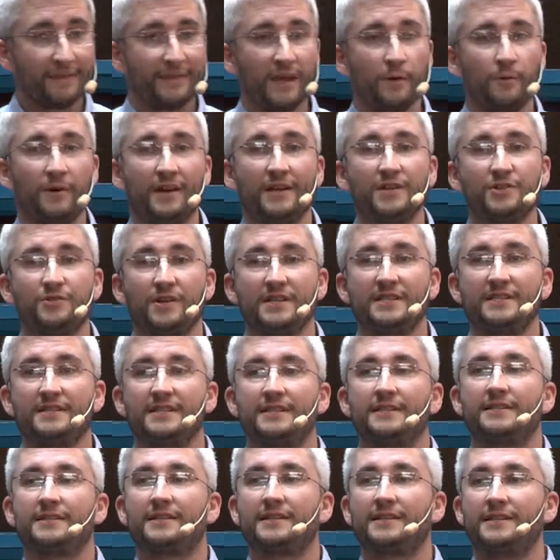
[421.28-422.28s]
They were
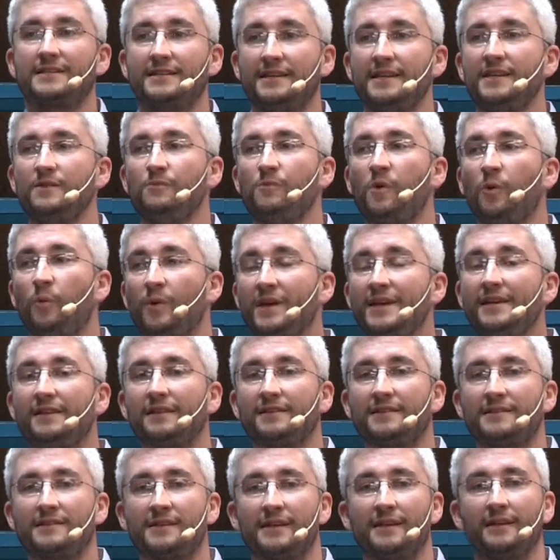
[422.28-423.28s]
interested to see what we
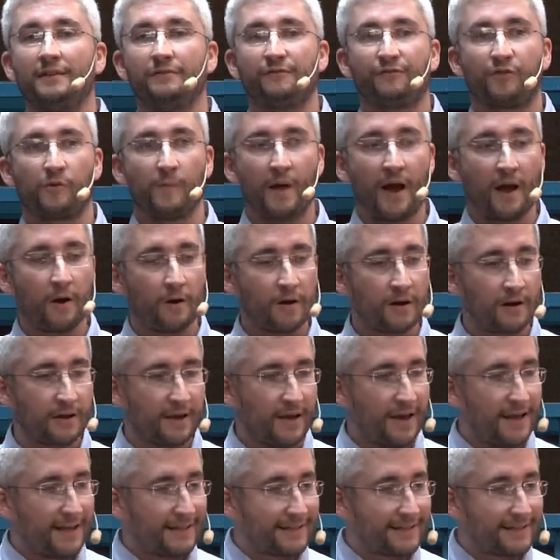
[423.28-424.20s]
could see from our